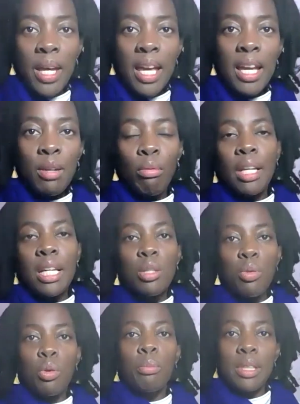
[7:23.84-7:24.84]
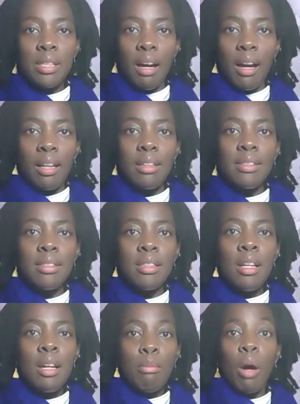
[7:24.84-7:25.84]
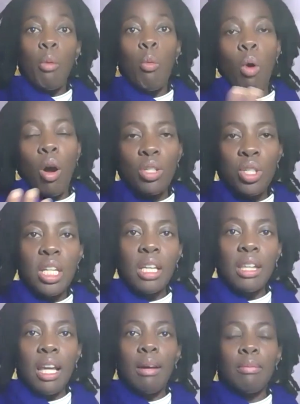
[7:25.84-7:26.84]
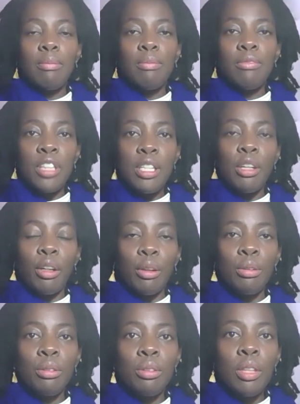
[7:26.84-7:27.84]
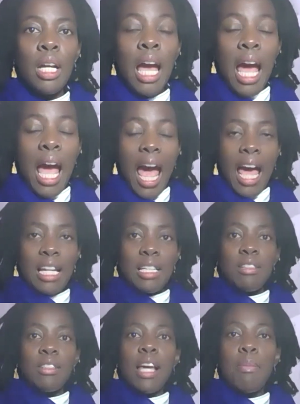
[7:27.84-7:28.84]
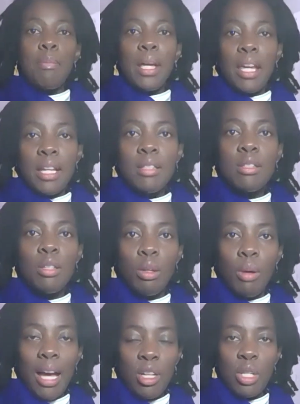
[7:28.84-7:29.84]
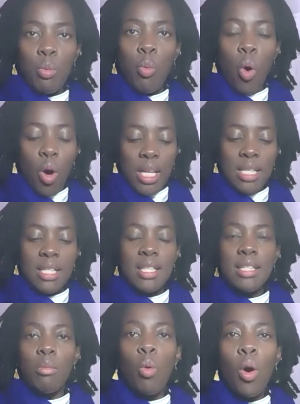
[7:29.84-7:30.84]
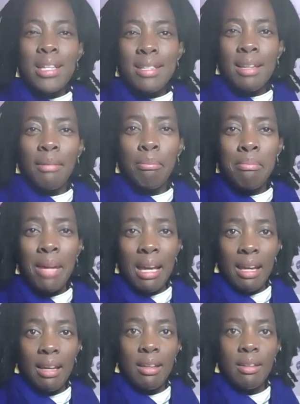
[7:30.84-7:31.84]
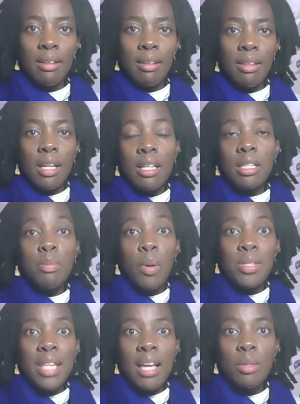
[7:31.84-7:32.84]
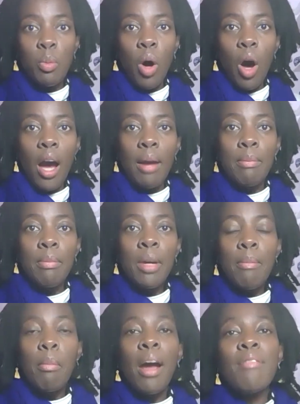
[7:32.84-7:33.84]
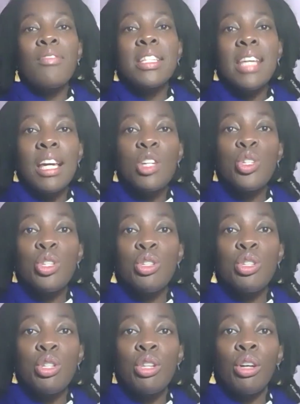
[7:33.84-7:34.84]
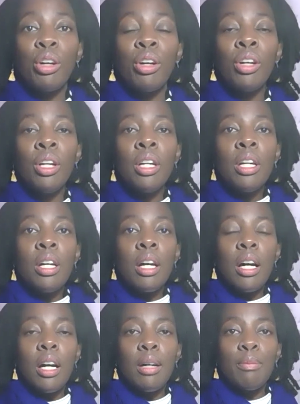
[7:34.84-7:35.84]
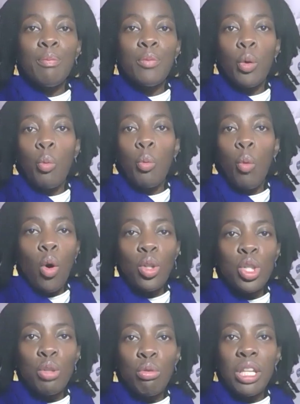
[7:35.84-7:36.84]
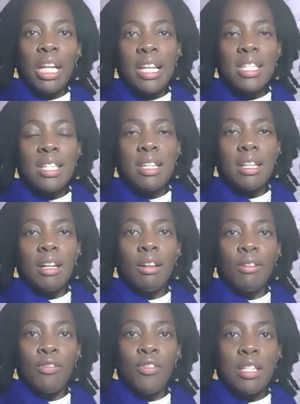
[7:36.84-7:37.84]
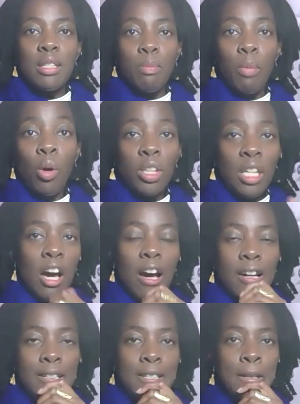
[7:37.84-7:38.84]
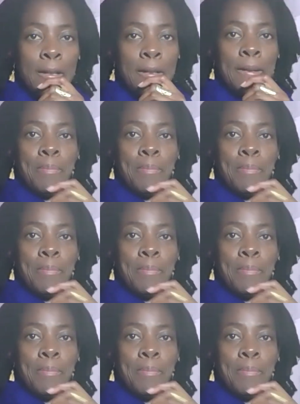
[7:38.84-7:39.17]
been re-traumatized by watching that video and tapping into actually what is in me. And I suppose that's what I'm, my invitation to the watcher or the listener of this podcast